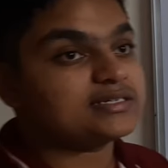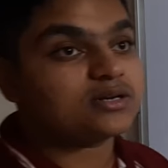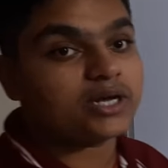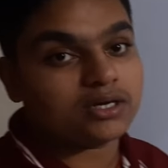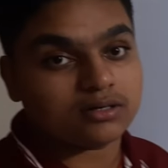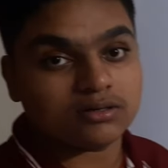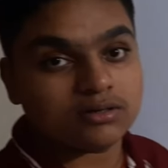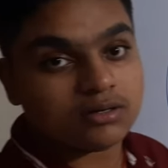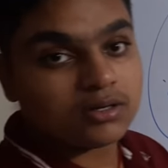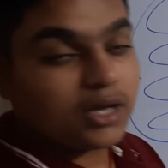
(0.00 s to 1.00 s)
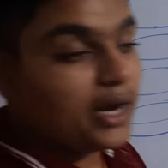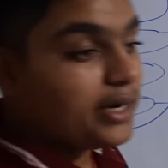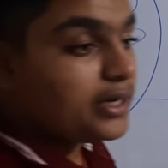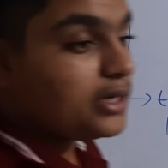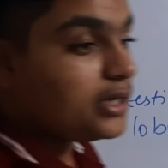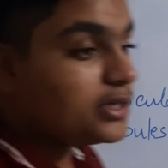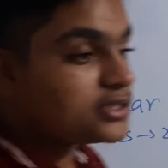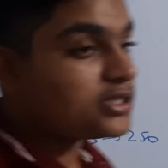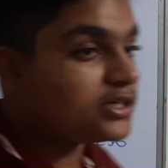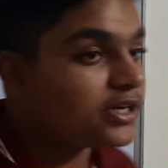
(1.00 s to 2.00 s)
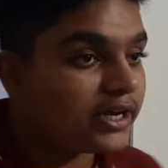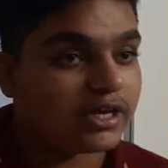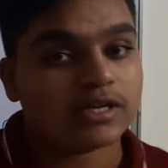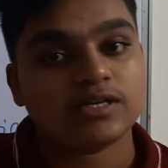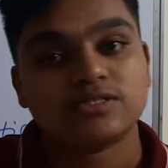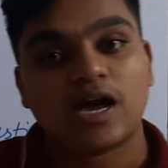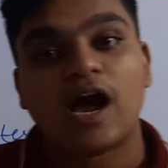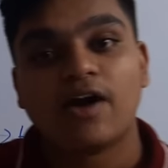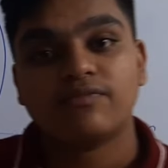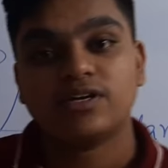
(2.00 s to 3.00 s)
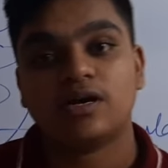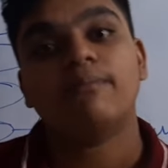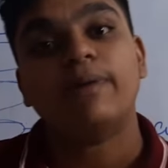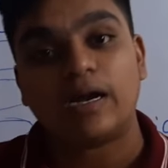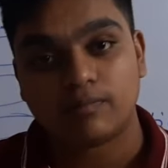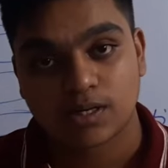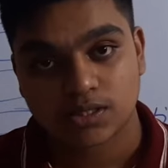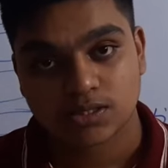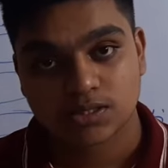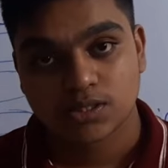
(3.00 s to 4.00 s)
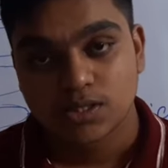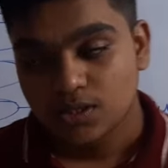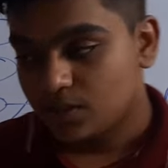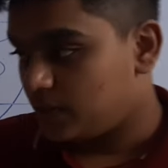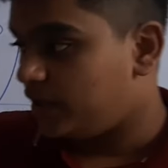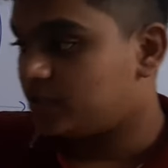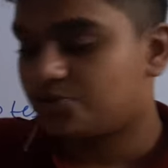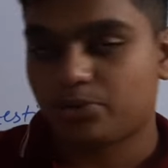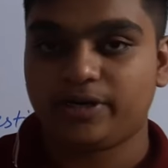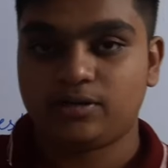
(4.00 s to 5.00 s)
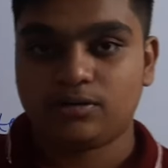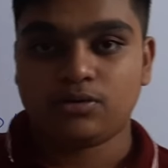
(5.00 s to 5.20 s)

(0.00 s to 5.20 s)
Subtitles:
a train, and each train is having compartments. Each train.